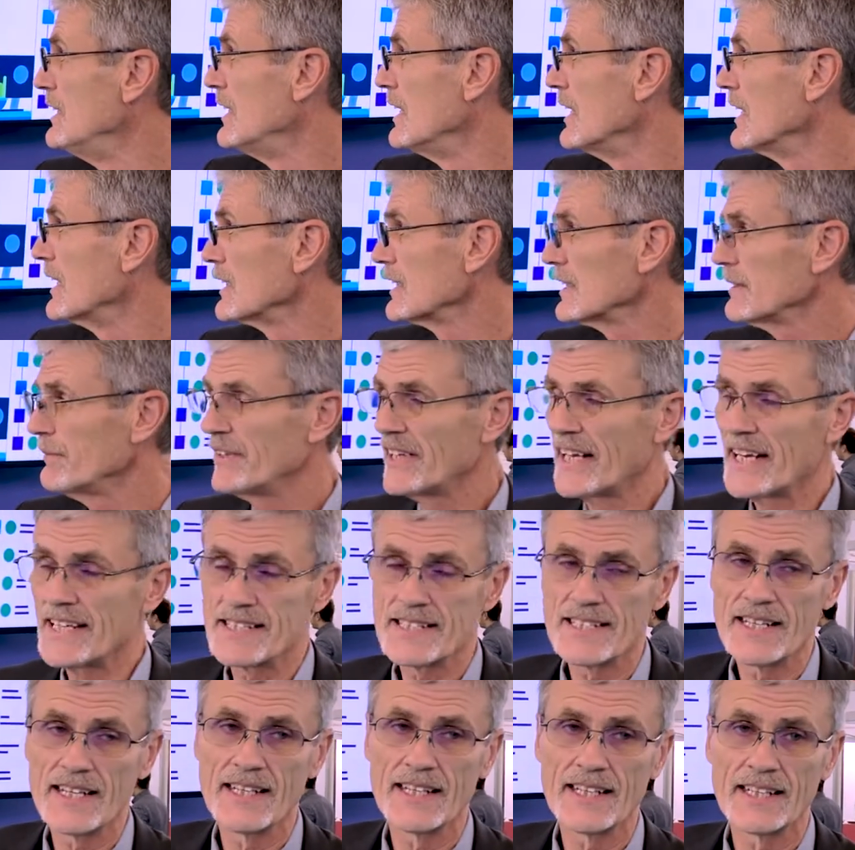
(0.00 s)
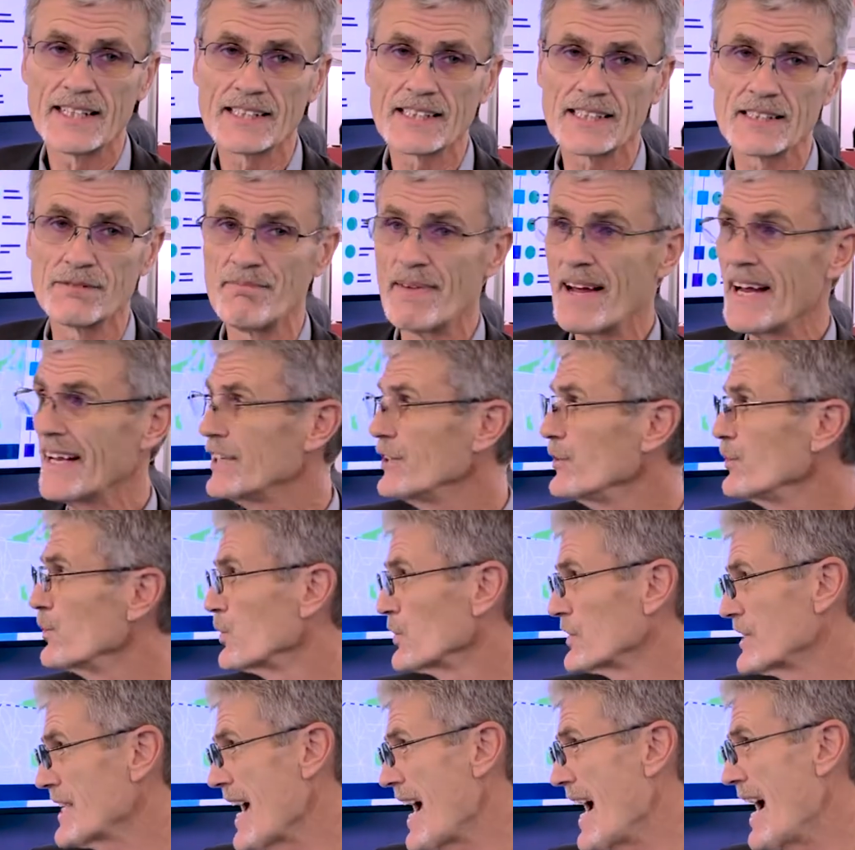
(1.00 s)
eliminate tedious and
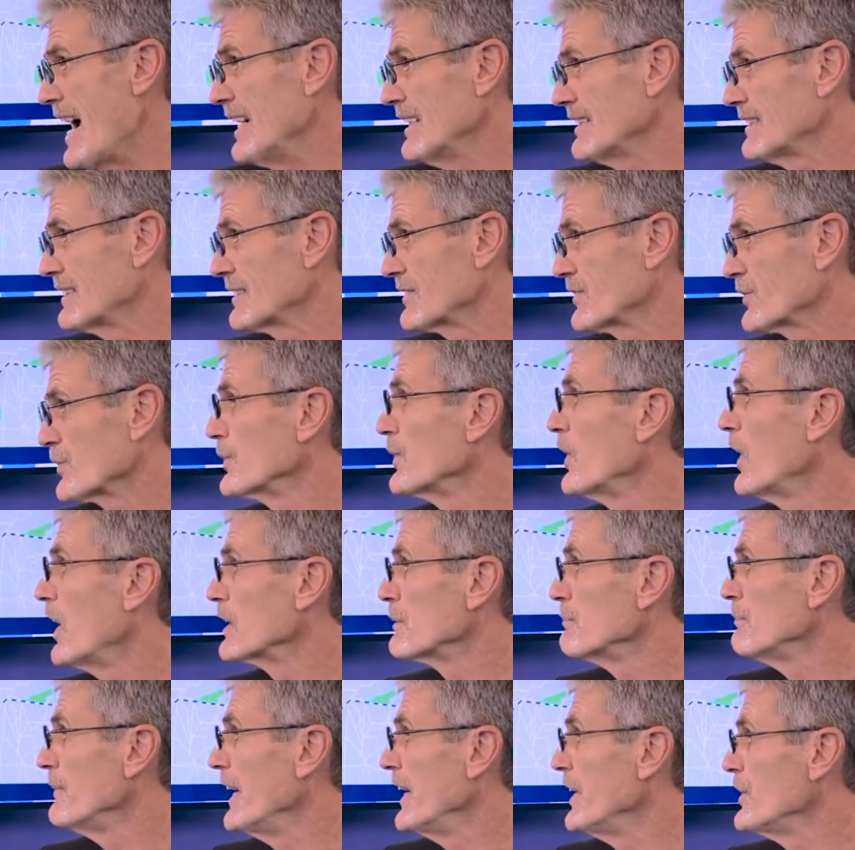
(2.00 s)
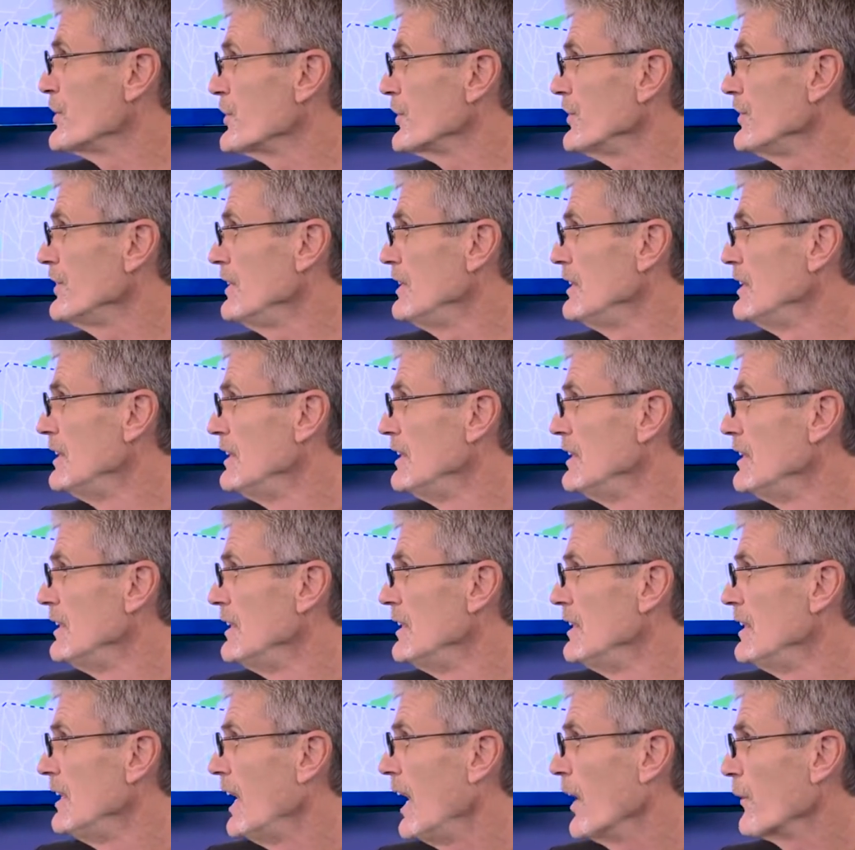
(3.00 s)
manual tasks through automation,
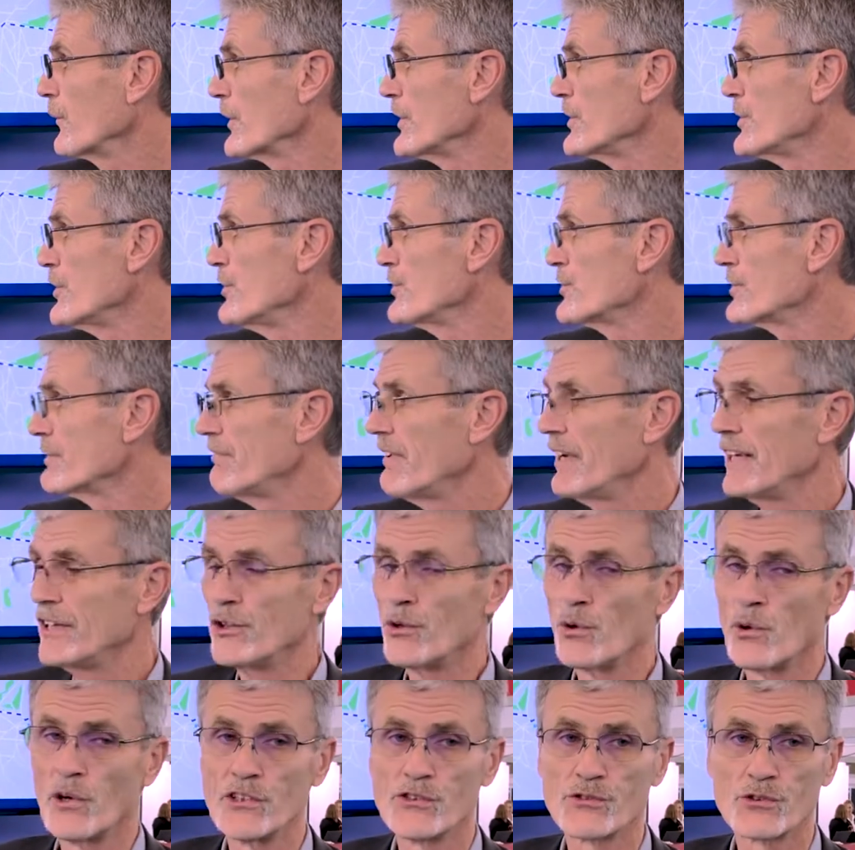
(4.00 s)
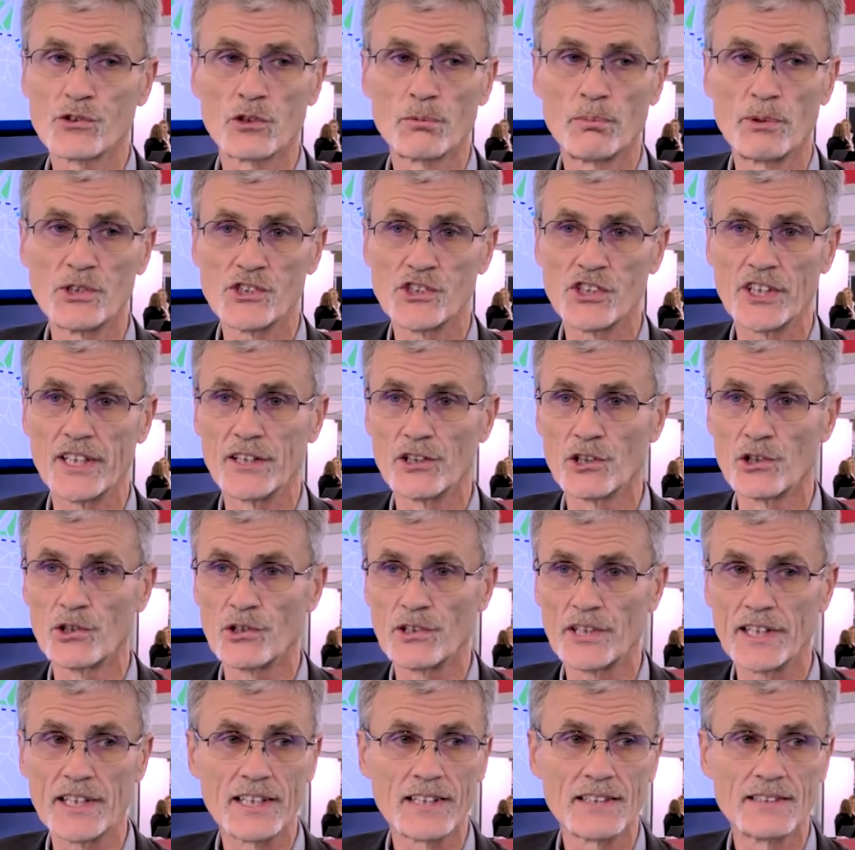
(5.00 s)
and reduce event noise through machine
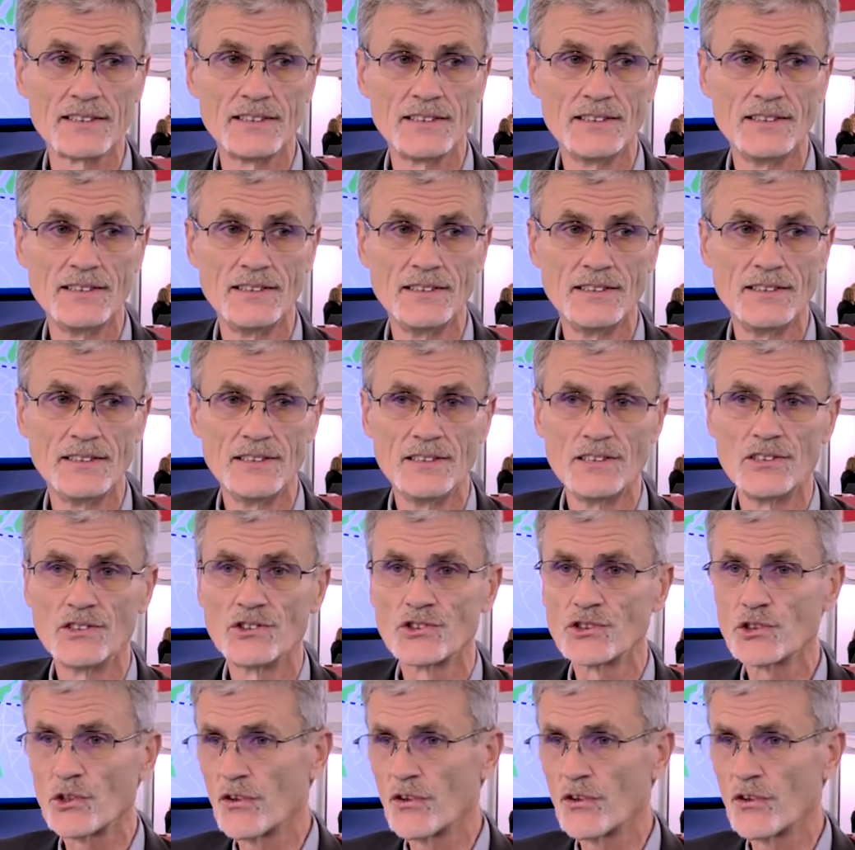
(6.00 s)
learning. So